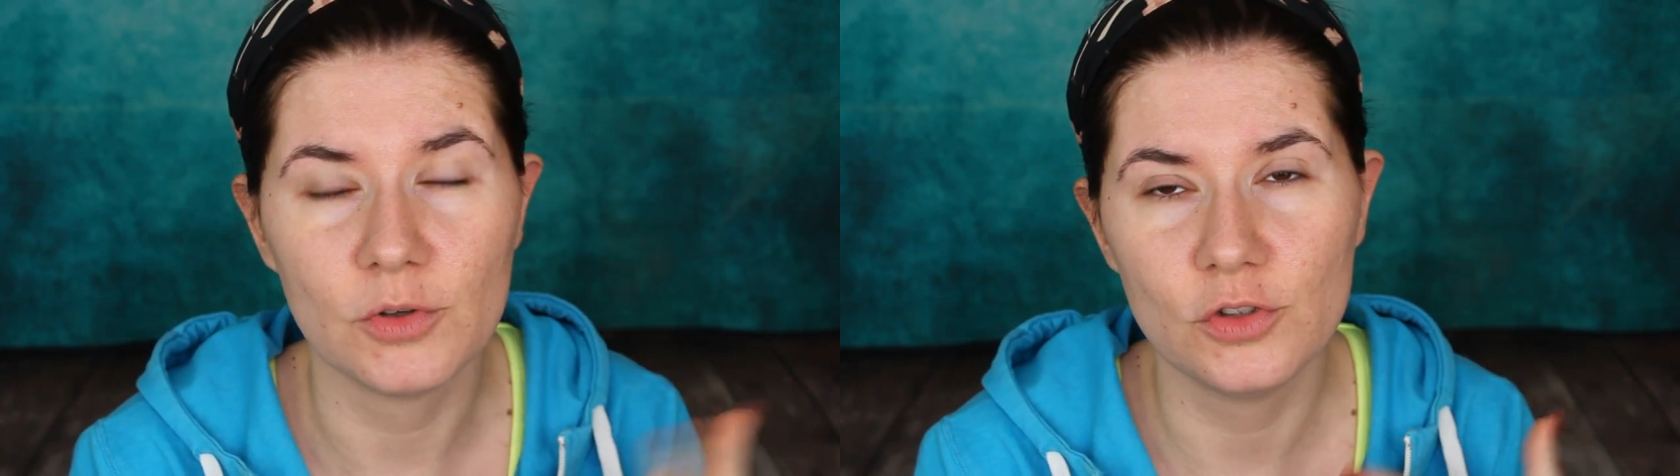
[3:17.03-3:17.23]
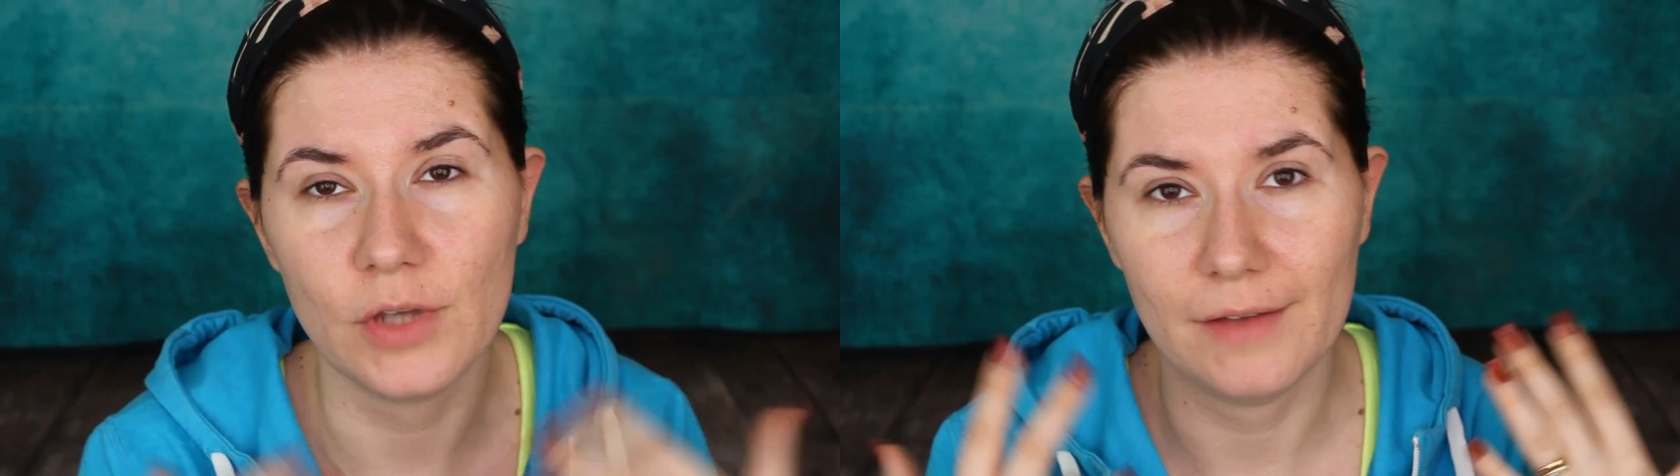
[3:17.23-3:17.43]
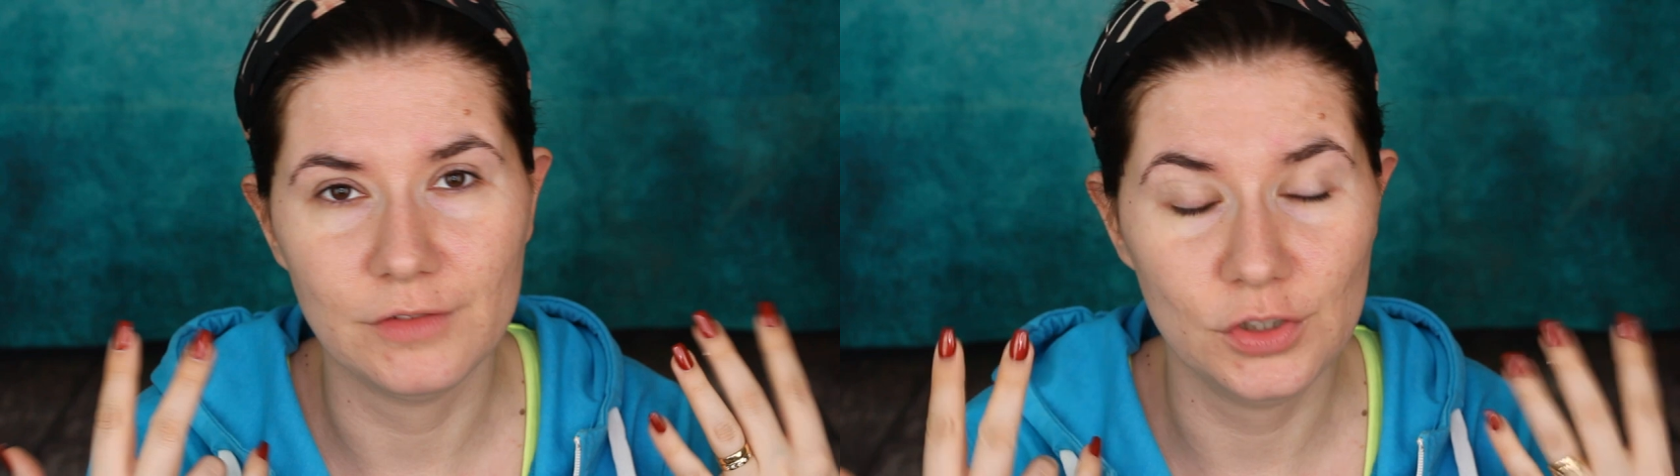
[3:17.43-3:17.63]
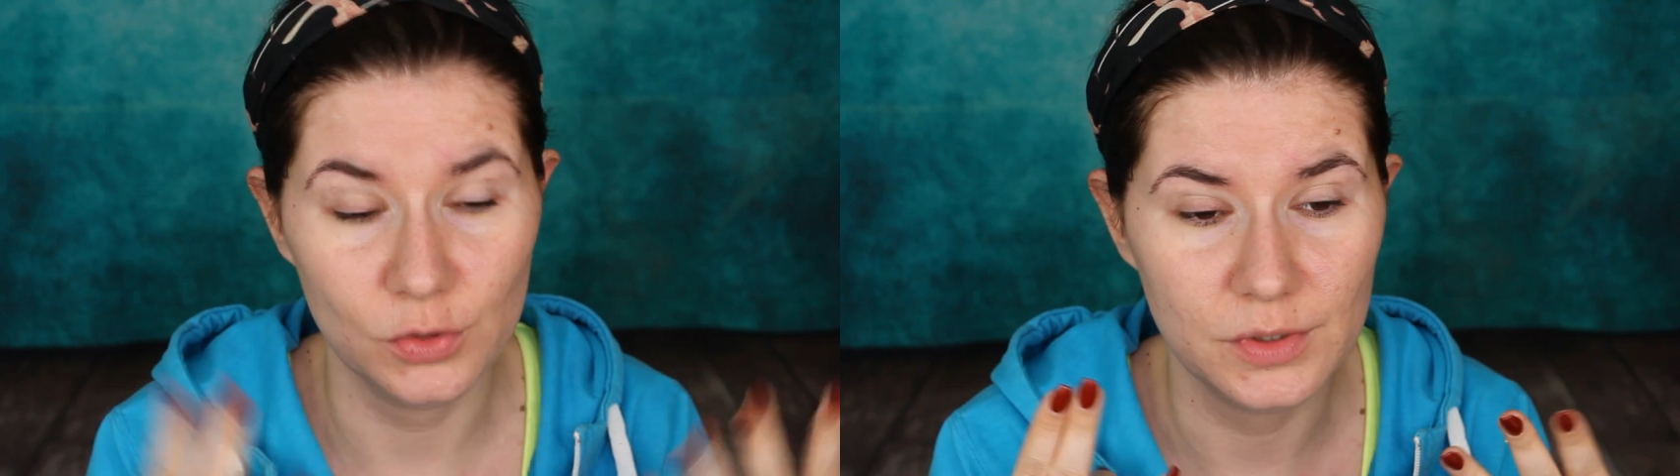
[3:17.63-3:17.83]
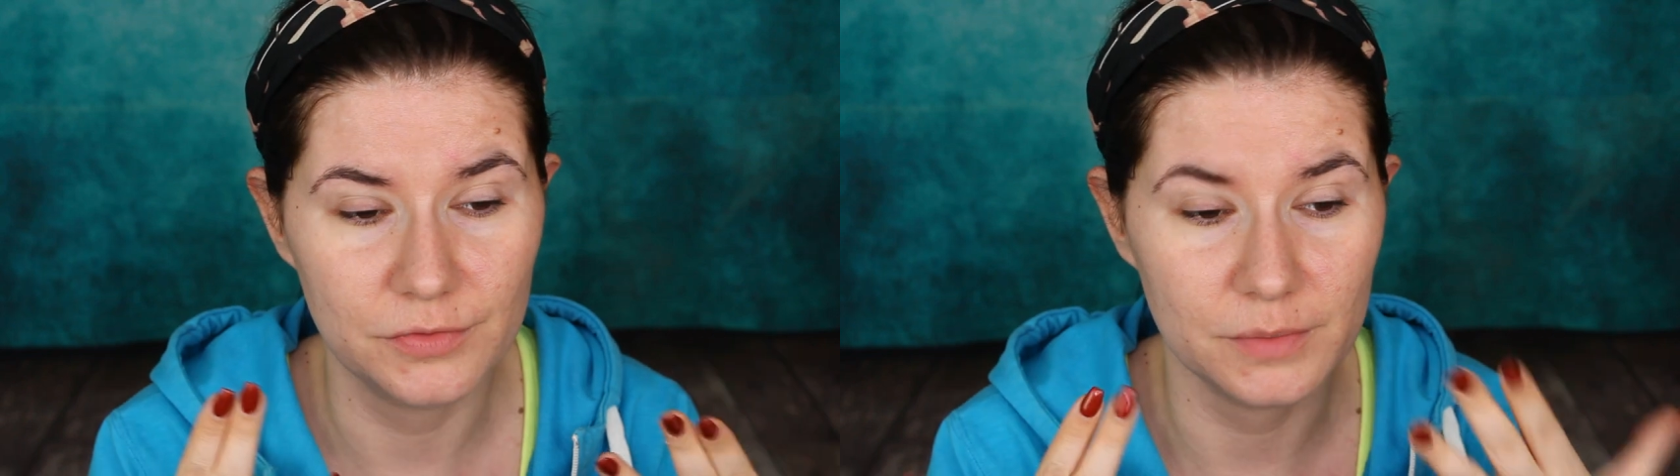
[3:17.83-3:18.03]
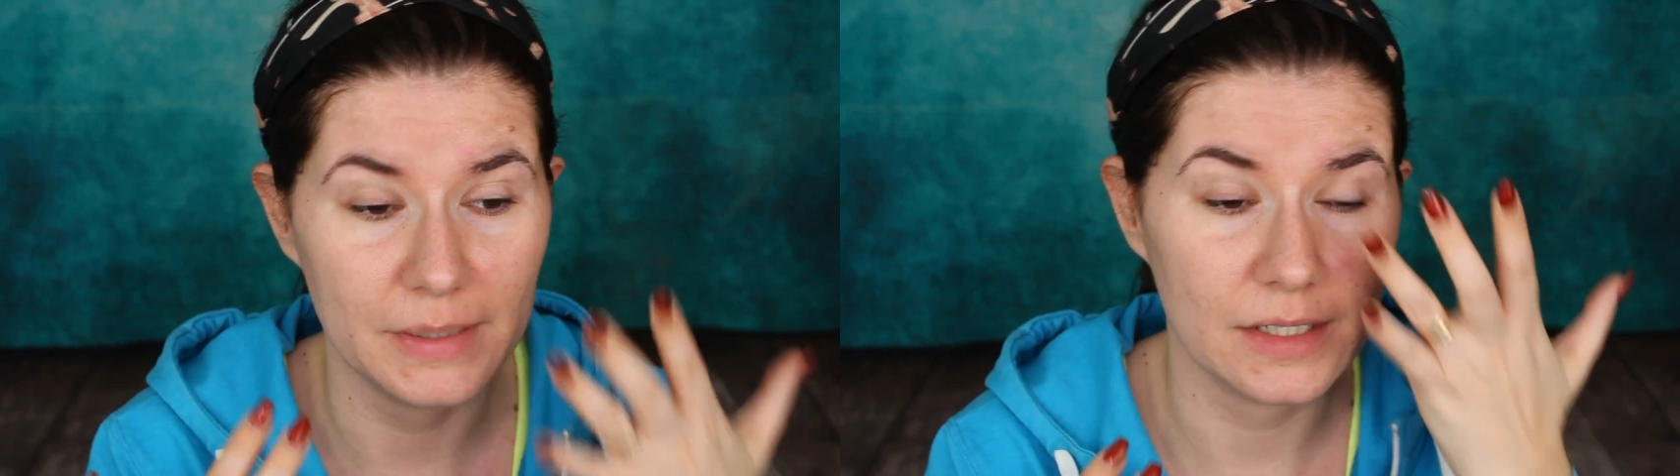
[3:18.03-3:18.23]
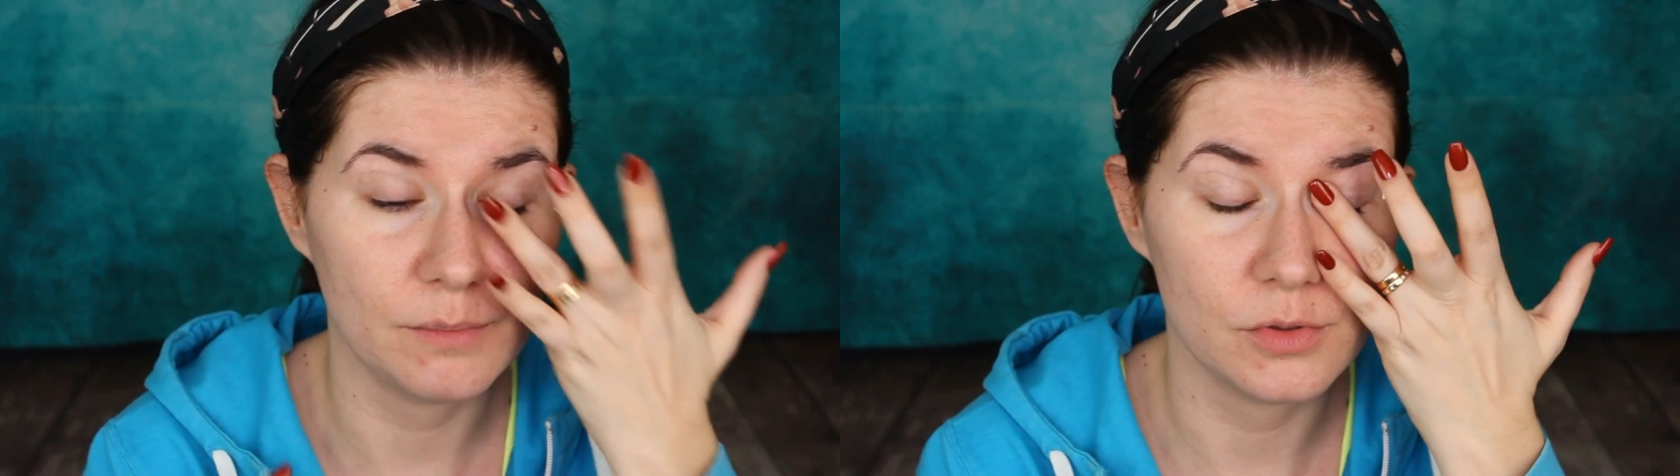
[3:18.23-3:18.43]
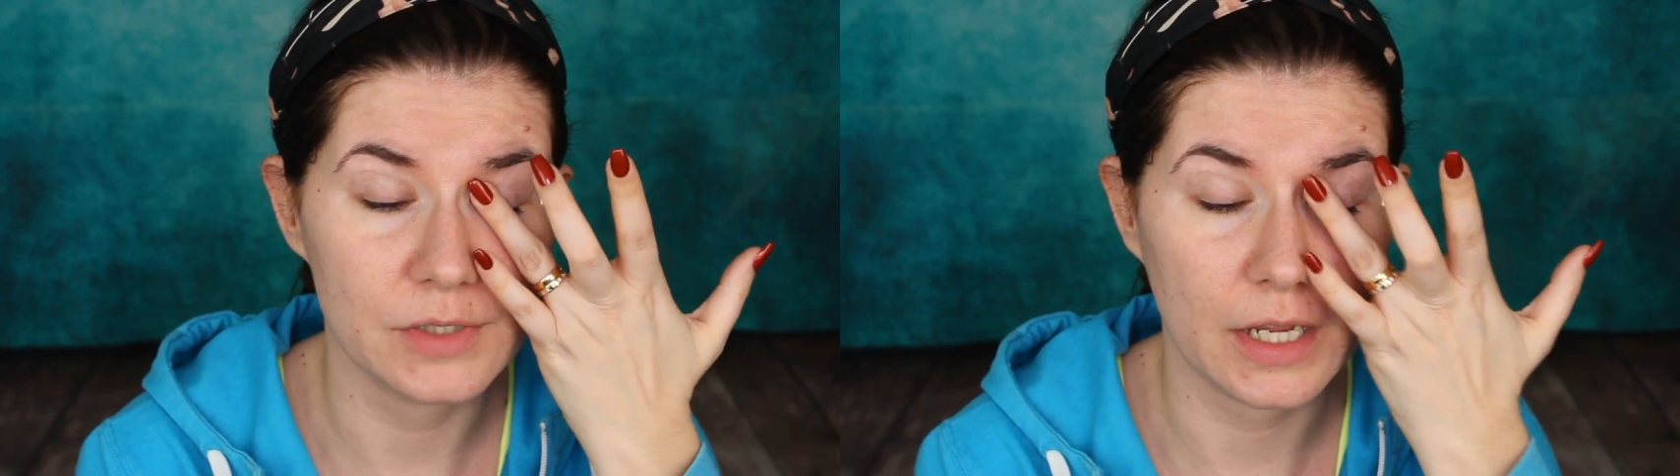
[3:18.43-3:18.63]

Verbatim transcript: I'm going to have two different makeup looks.